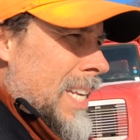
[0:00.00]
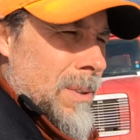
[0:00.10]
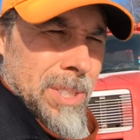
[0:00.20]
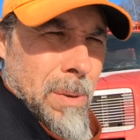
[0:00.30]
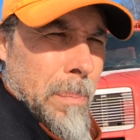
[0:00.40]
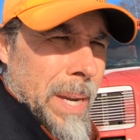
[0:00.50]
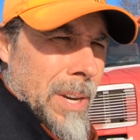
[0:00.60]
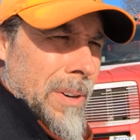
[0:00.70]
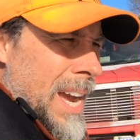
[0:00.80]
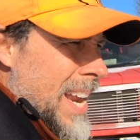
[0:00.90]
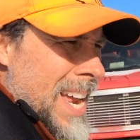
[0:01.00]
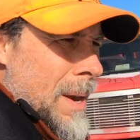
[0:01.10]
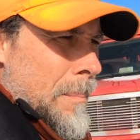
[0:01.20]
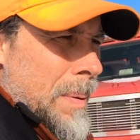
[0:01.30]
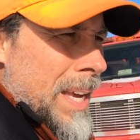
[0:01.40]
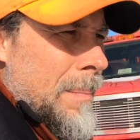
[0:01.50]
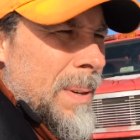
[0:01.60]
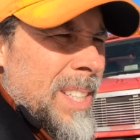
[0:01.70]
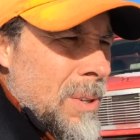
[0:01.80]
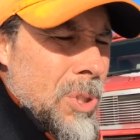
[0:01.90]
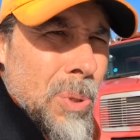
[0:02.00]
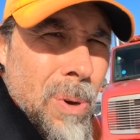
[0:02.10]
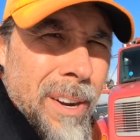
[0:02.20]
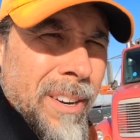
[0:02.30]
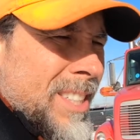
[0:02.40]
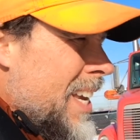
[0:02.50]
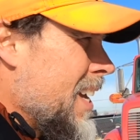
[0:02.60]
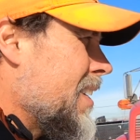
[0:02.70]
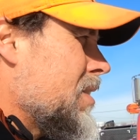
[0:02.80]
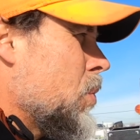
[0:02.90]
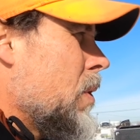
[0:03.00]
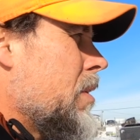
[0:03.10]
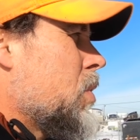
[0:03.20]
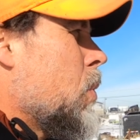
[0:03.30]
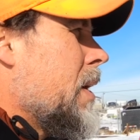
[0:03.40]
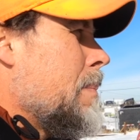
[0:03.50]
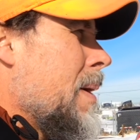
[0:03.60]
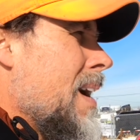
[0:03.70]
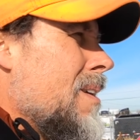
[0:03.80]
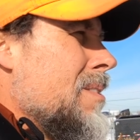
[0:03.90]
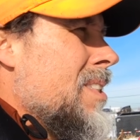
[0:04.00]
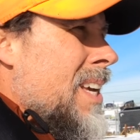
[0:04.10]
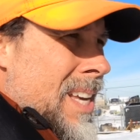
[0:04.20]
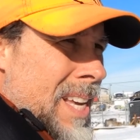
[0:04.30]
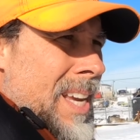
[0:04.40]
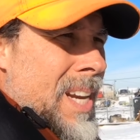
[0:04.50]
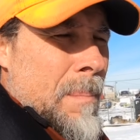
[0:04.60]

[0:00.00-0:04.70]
he was a little bigger guy, not big, but you know, 210, 220 pounds and